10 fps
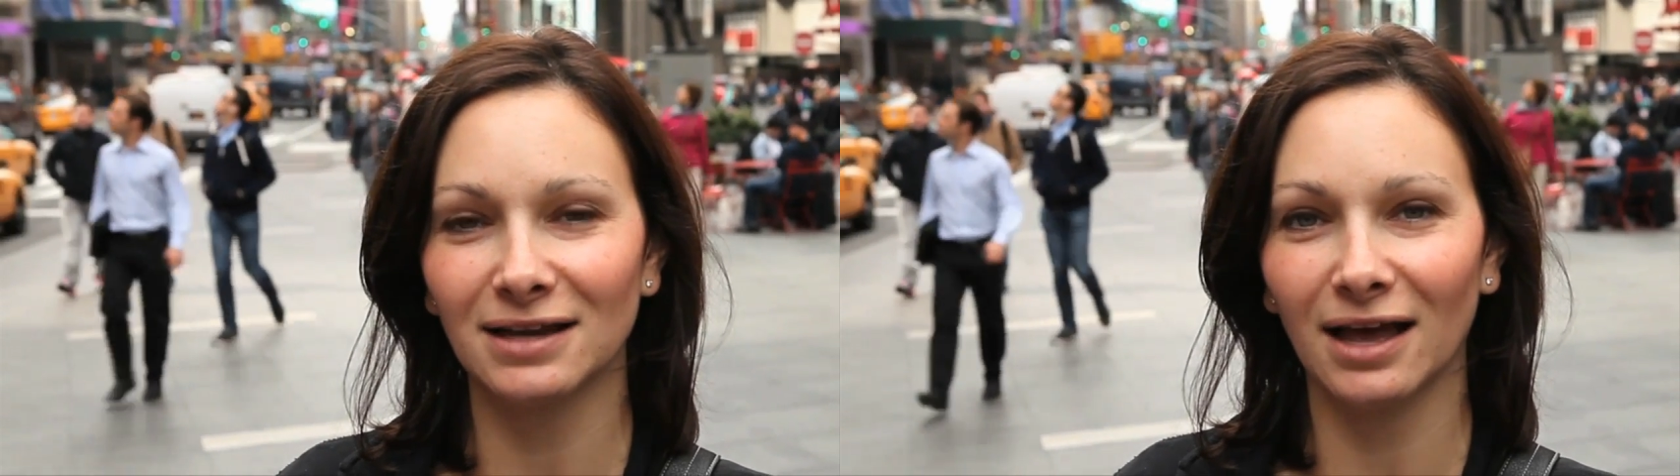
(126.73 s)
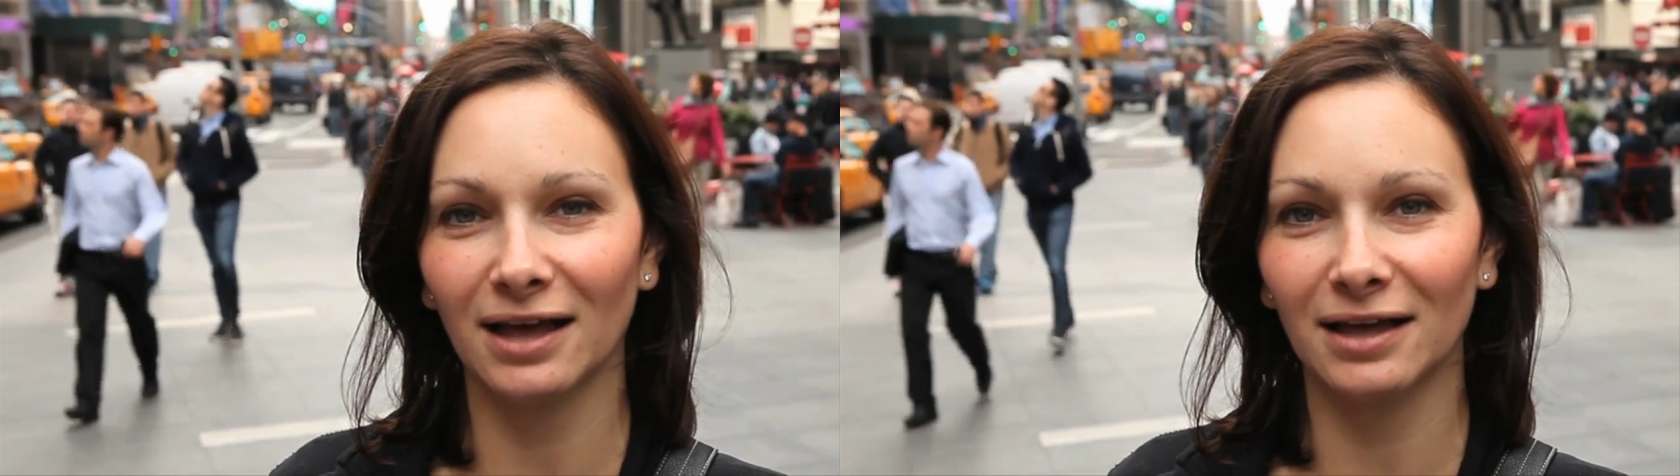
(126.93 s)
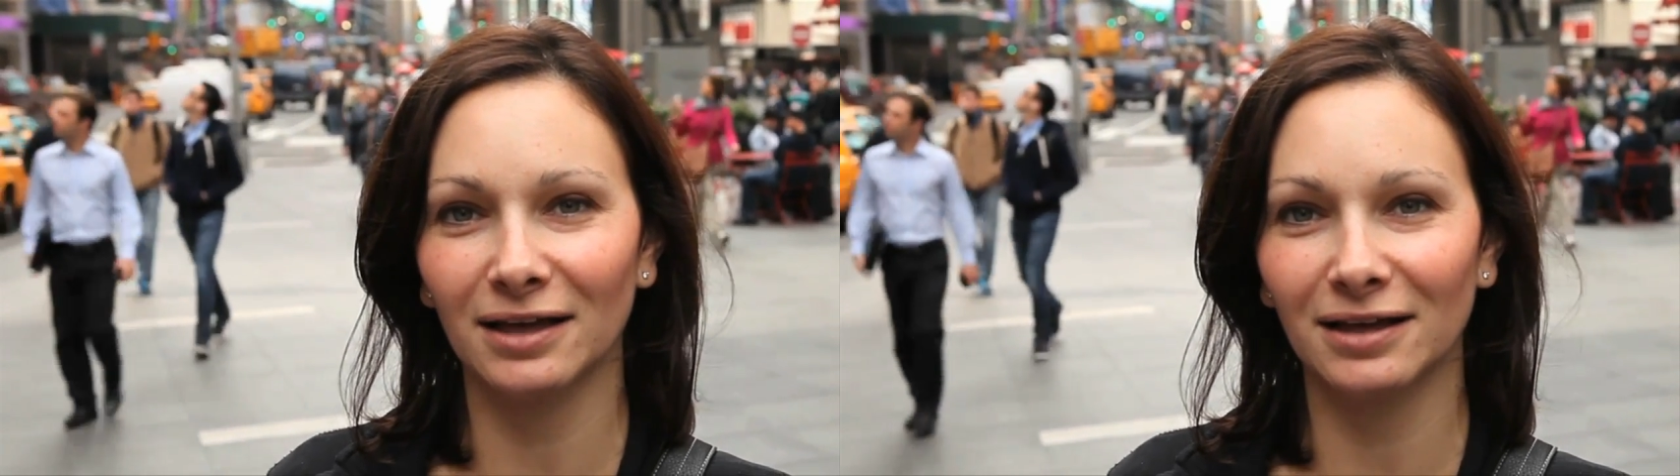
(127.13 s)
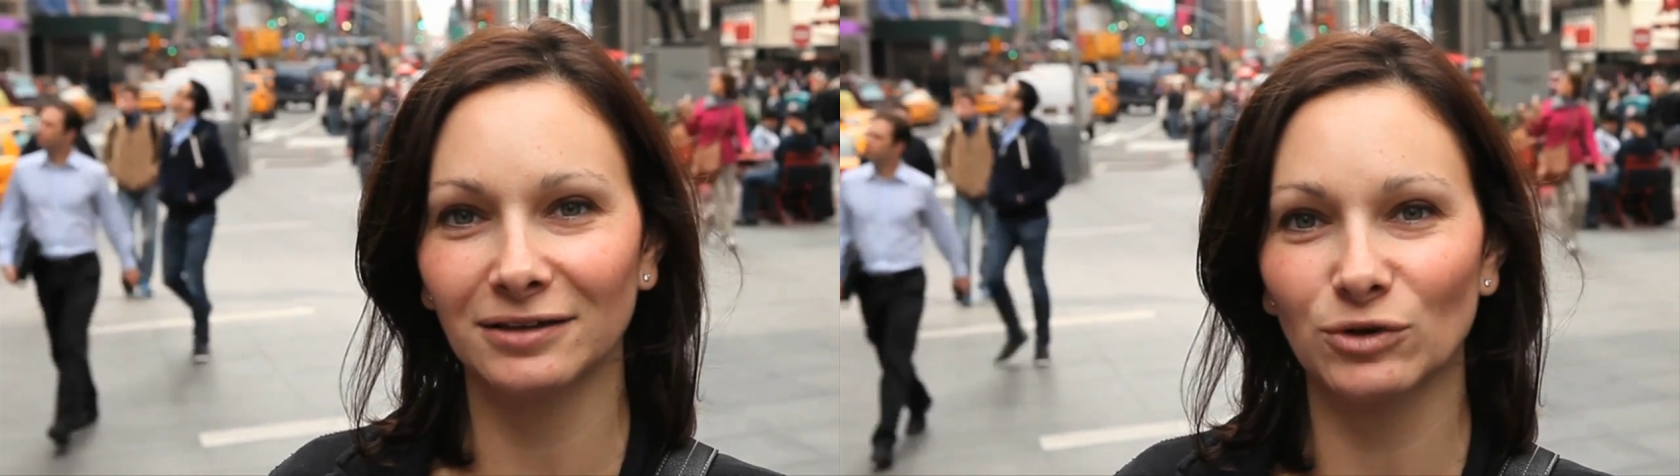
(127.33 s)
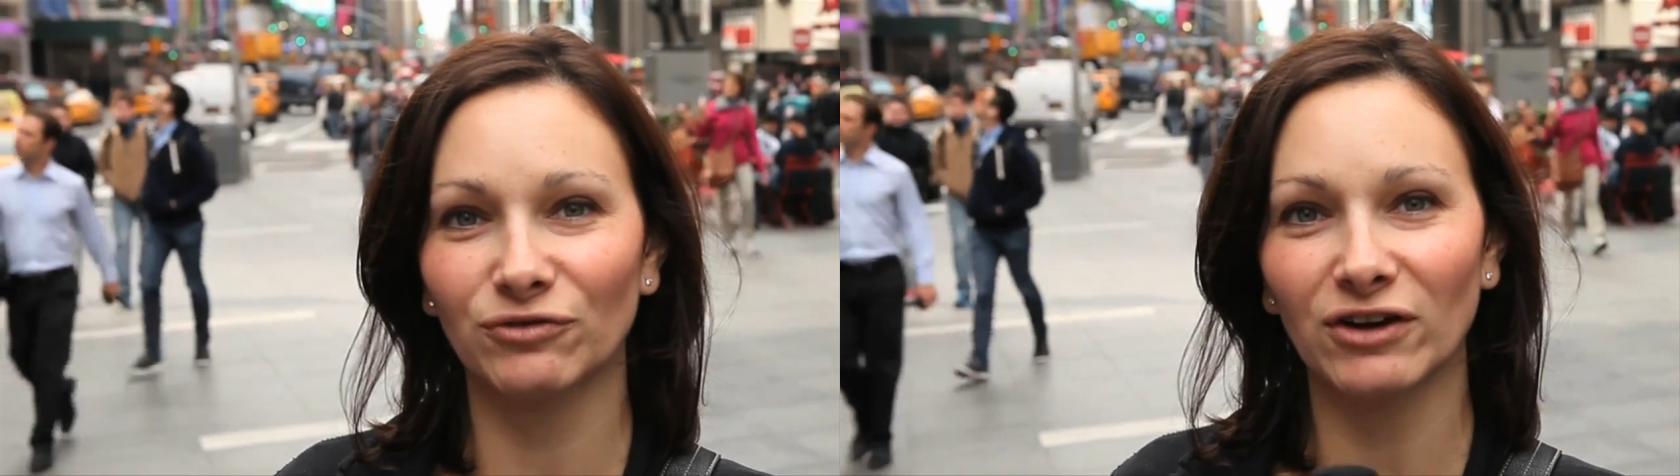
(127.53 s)
uh,
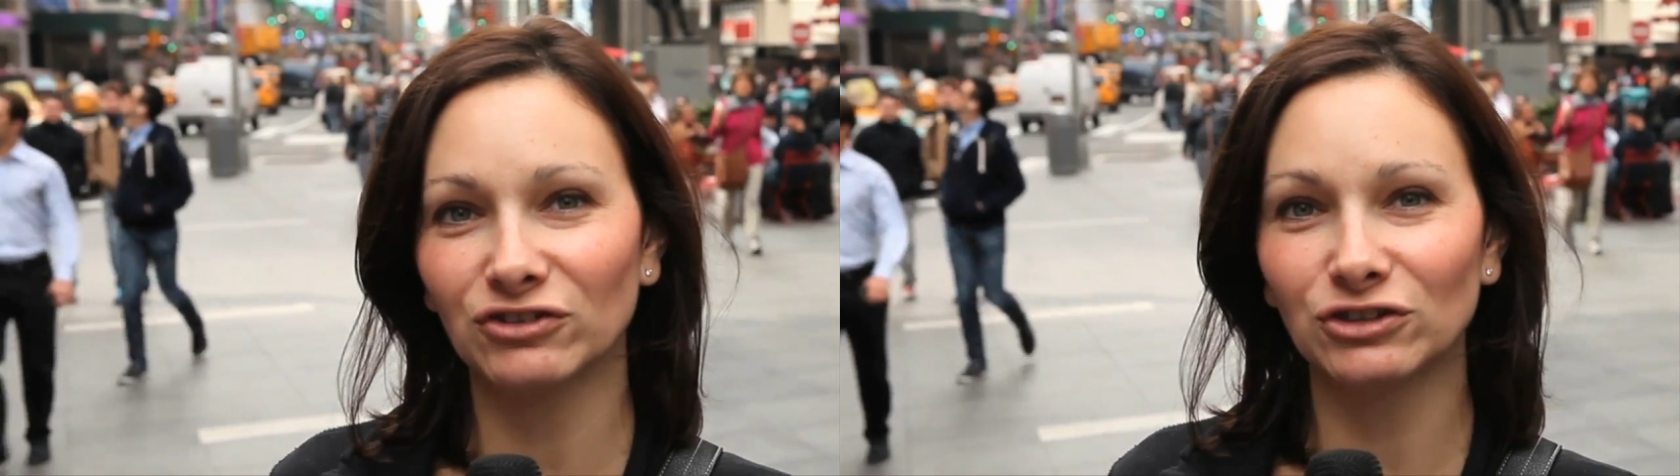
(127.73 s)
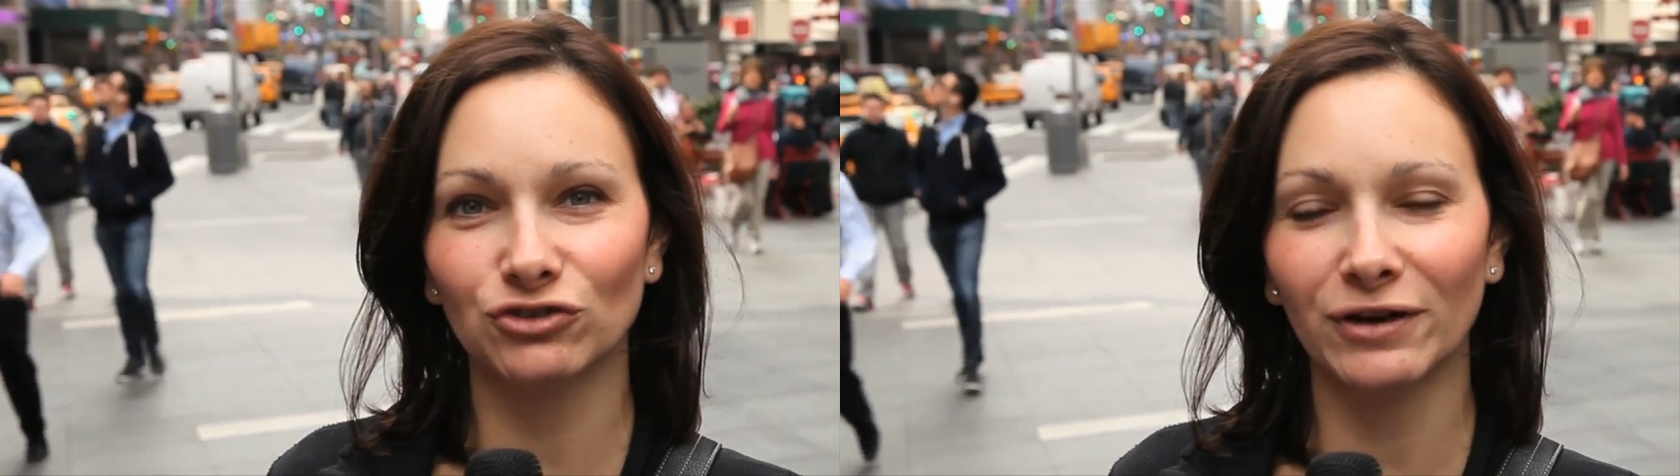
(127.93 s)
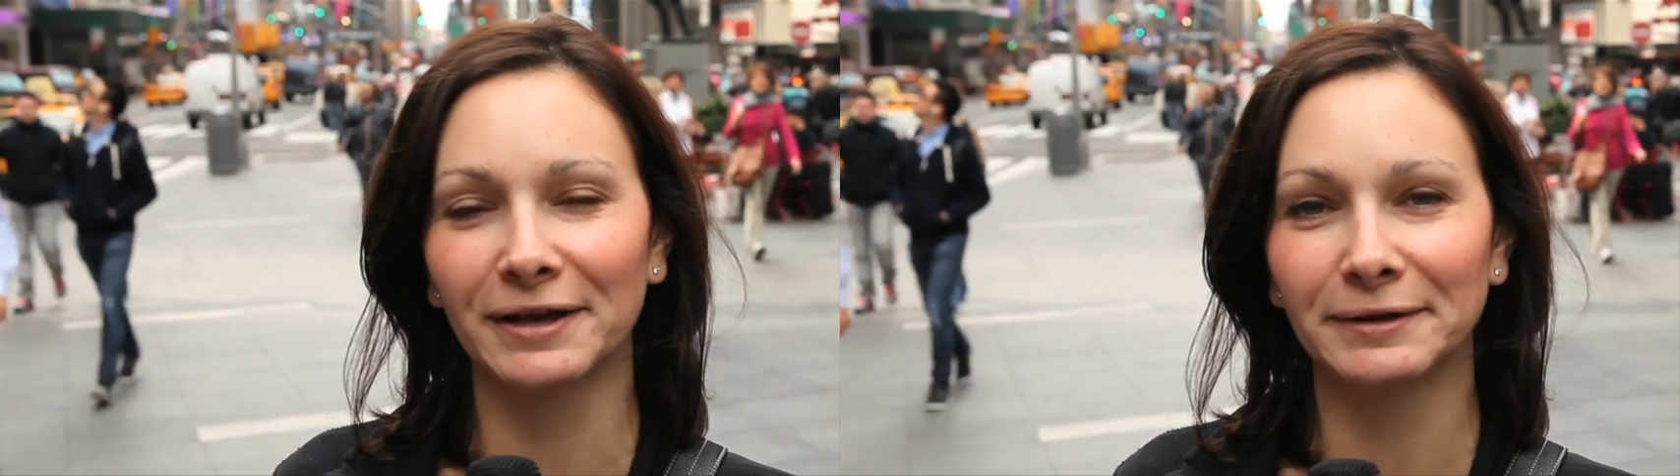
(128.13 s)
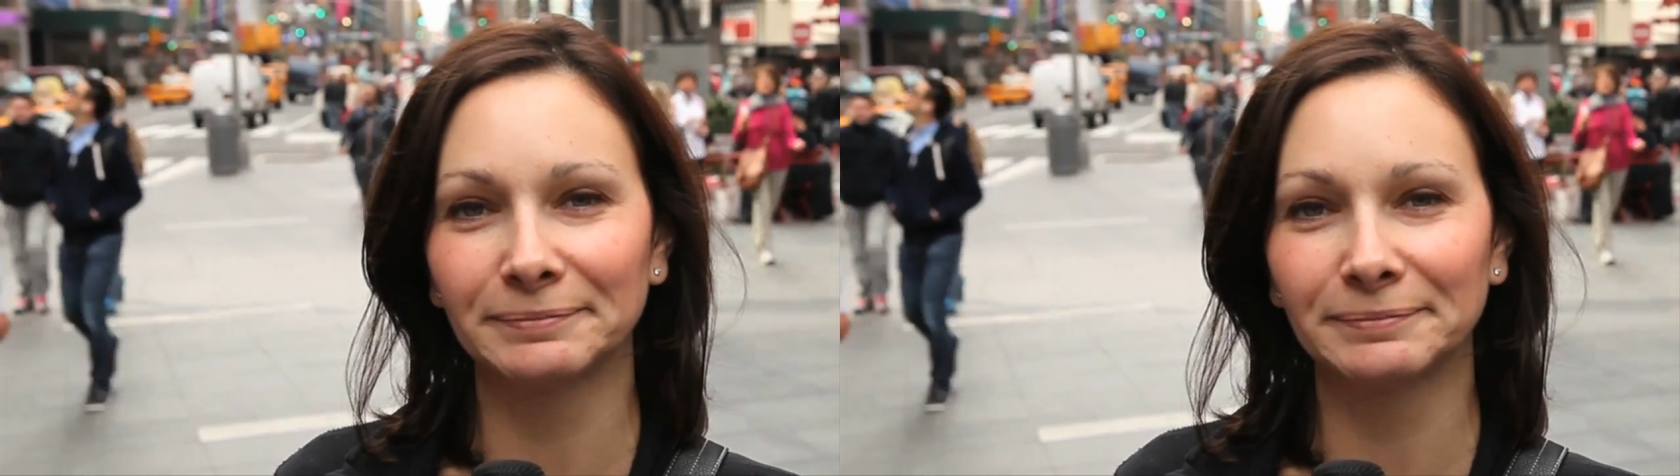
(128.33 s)
it's refreshing to drink.